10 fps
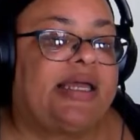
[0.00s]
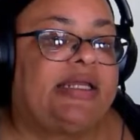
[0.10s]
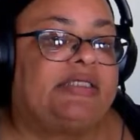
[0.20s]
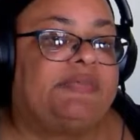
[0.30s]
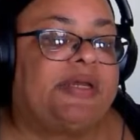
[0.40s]
is
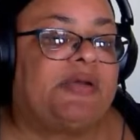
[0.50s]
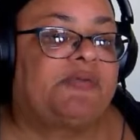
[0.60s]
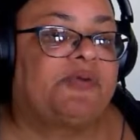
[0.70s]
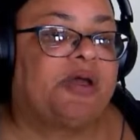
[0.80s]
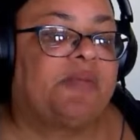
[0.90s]
being
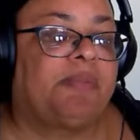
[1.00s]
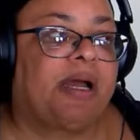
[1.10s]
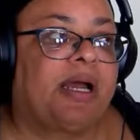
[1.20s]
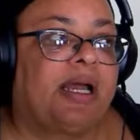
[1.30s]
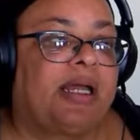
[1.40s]
run
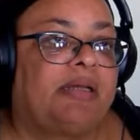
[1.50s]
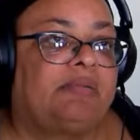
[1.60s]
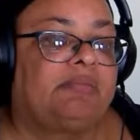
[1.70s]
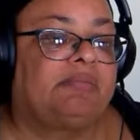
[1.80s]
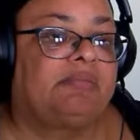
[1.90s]
by
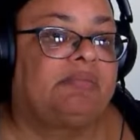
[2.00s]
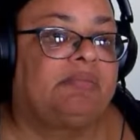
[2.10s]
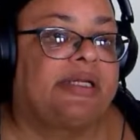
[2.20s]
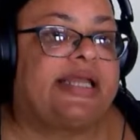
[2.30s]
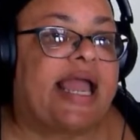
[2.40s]

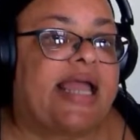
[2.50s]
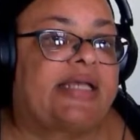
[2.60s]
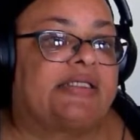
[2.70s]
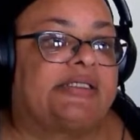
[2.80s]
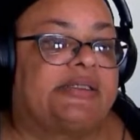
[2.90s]

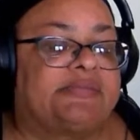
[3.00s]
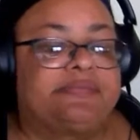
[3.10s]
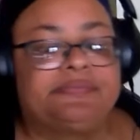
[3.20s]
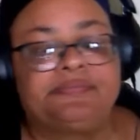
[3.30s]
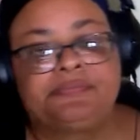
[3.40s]
gangs.
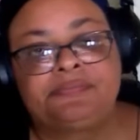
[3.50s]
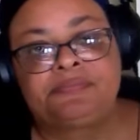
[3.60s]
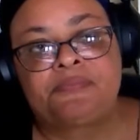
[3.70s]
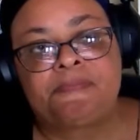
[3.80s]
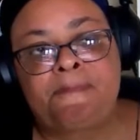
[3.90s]

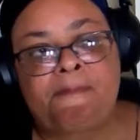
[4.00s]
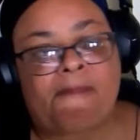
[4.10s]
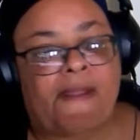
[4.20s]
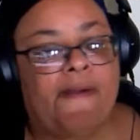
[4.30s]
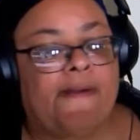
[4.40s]

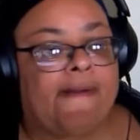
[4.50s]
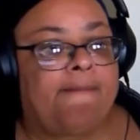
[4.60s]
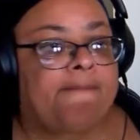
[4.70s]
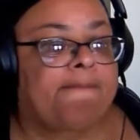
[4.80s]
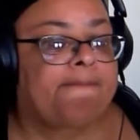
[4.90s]
Okay.
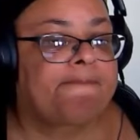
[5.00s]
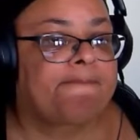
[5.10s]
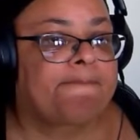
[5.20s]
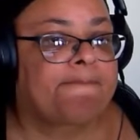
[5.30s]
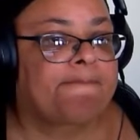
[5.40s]

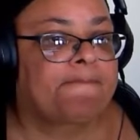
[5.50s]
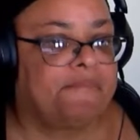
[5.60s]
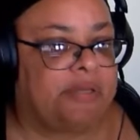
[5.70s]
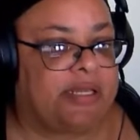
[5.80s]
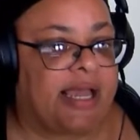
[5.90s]

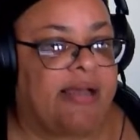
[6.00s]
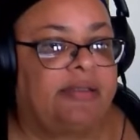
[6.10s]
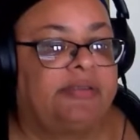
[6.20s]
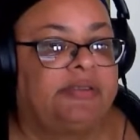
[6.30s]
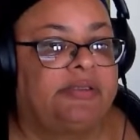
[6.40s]
Yeah.
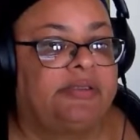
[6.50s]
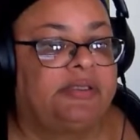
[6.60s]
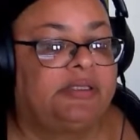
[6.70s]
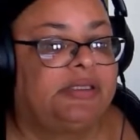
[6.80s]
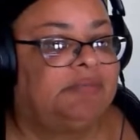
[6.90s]

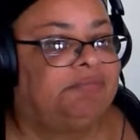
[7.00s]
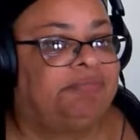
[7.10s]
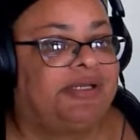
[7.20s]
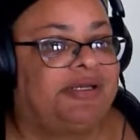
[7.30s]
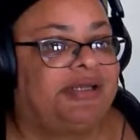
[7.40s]
But
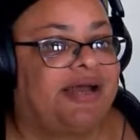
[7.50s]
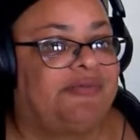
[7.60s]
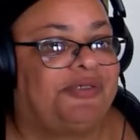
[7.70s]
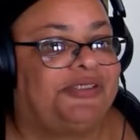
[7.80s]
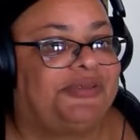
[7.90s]
not
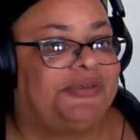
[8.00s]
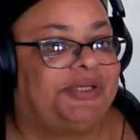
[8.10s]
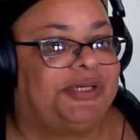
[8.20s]
what you think.